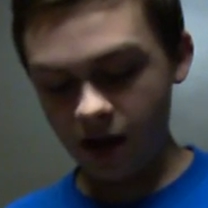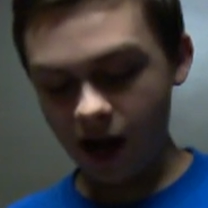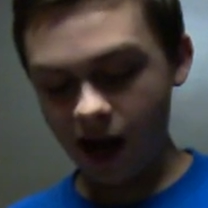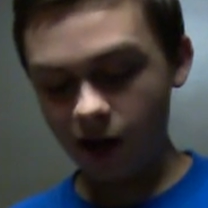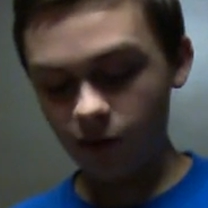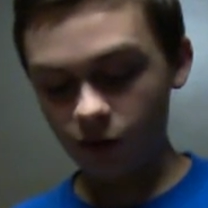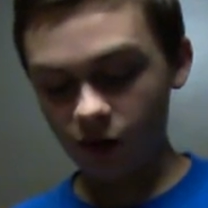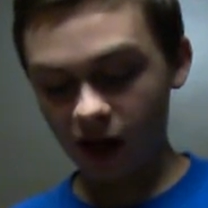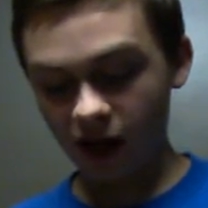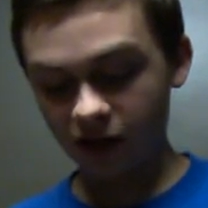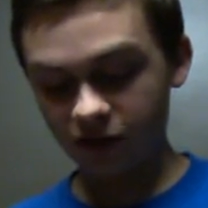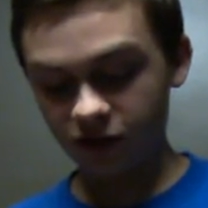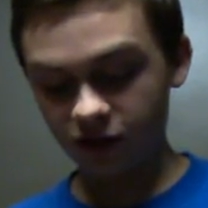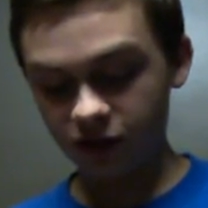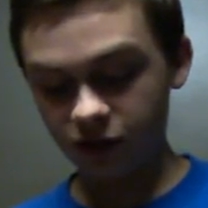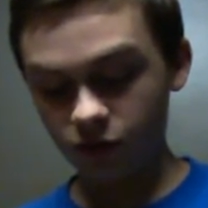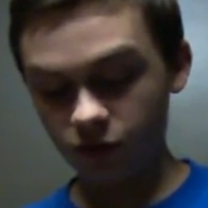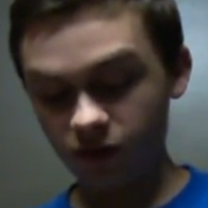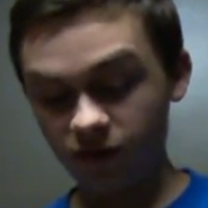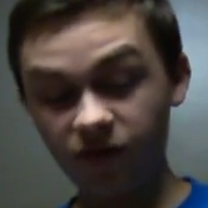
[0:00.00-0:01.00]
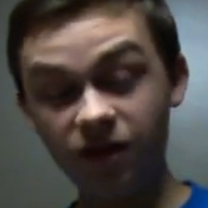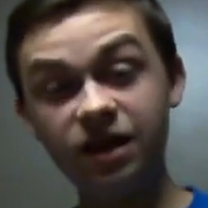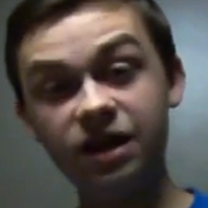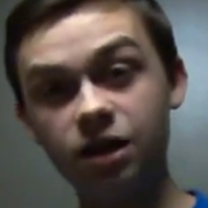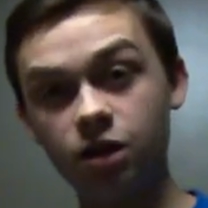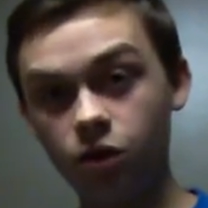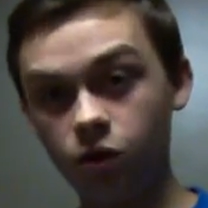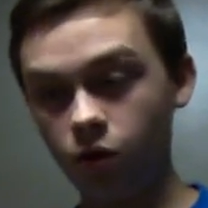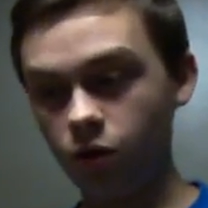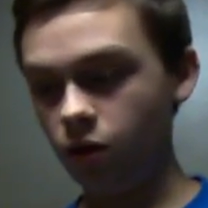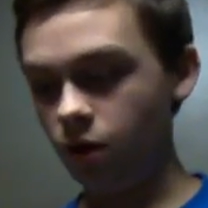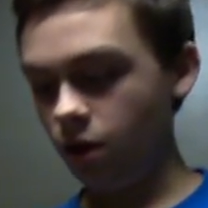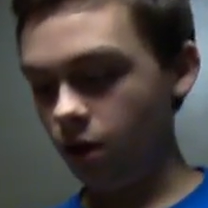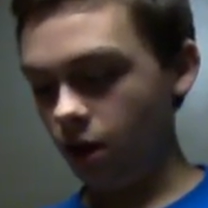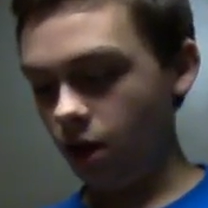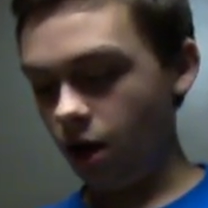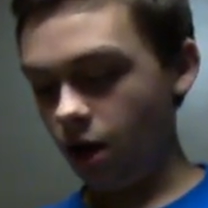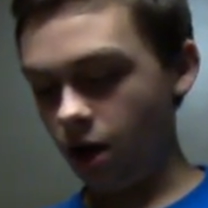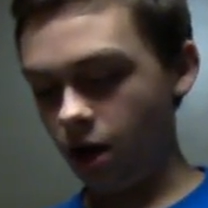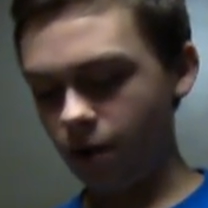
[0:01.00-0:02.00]
I will actually do a video,
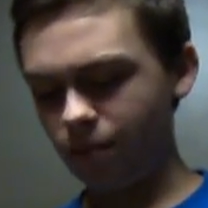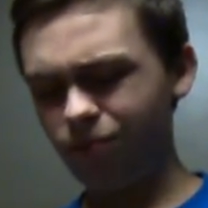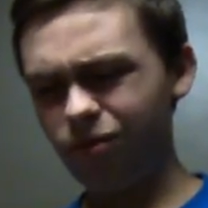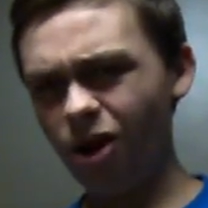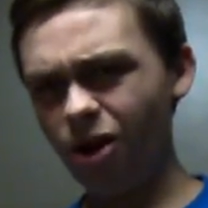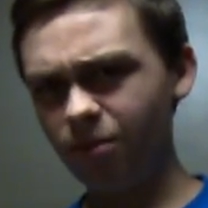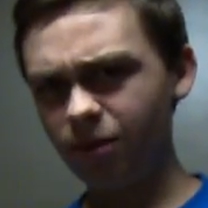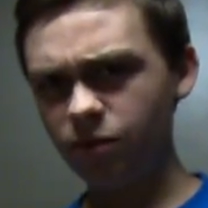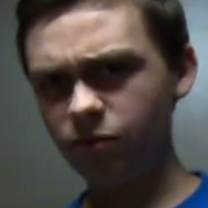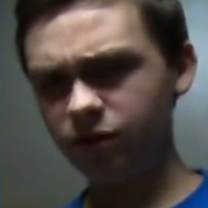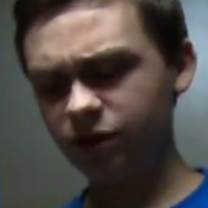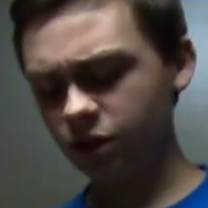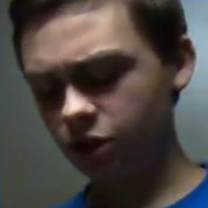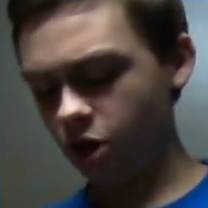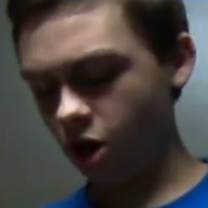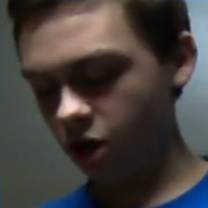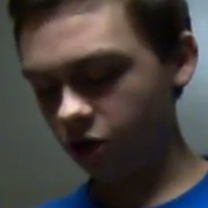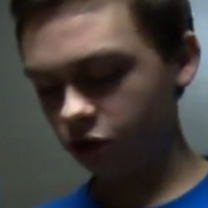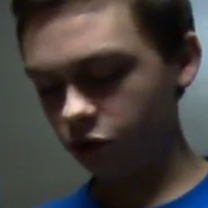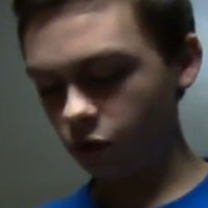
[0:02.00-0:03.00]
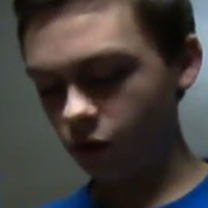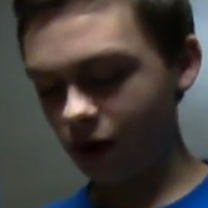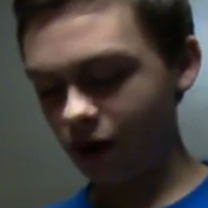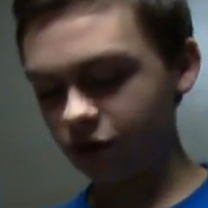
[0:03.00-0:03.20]
probably with the contour.